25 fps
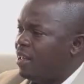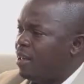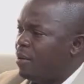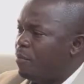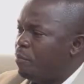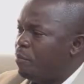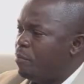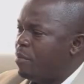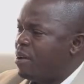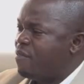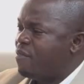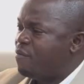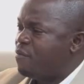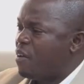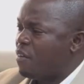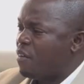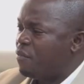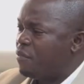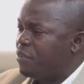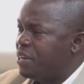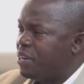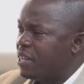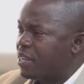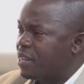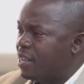mefa
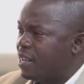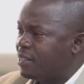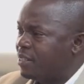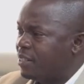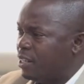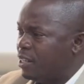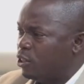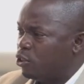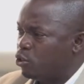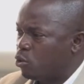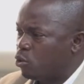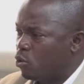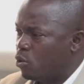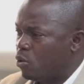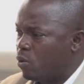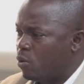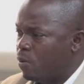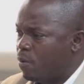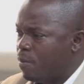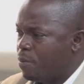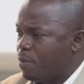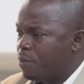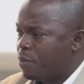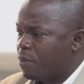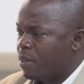fide kesie so
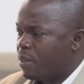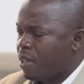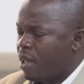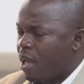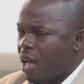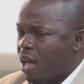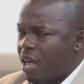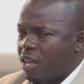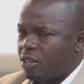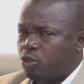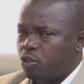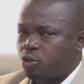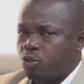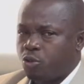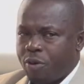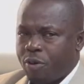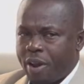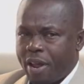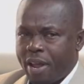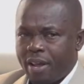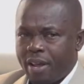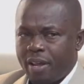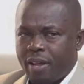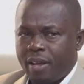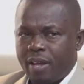
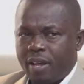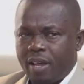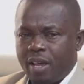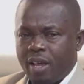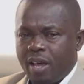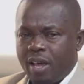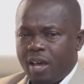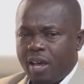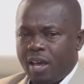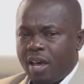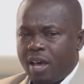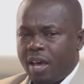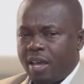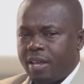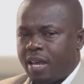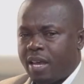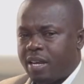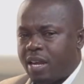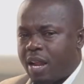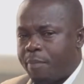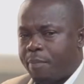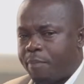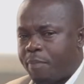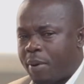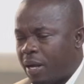asre
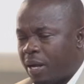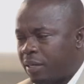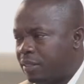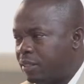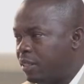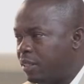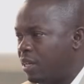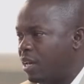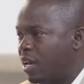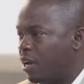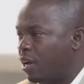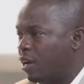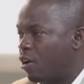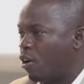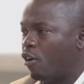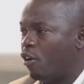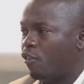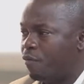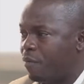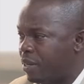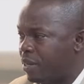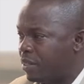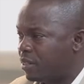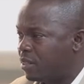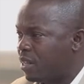yet the party and
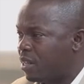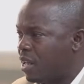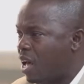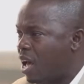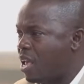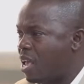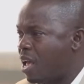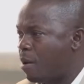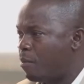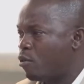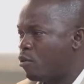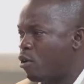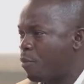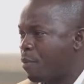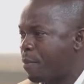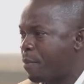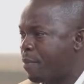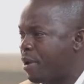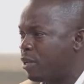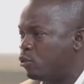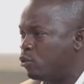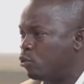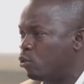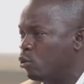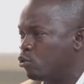government. I am not
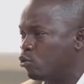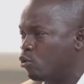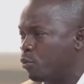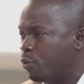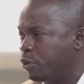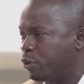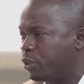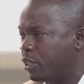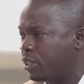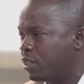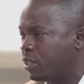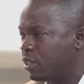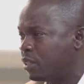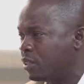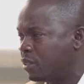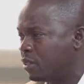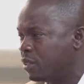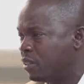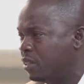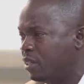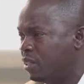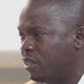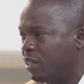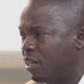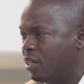prepared to go to opposition
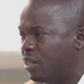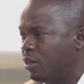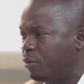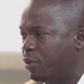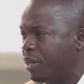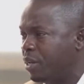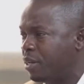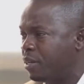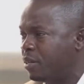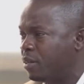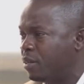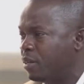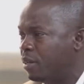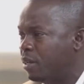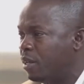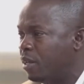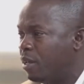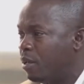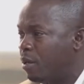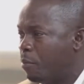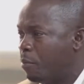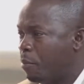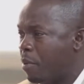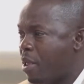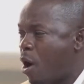in any way.
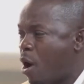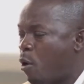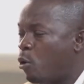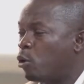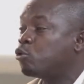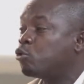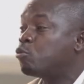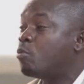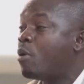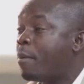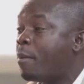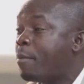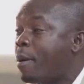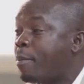May I hot man,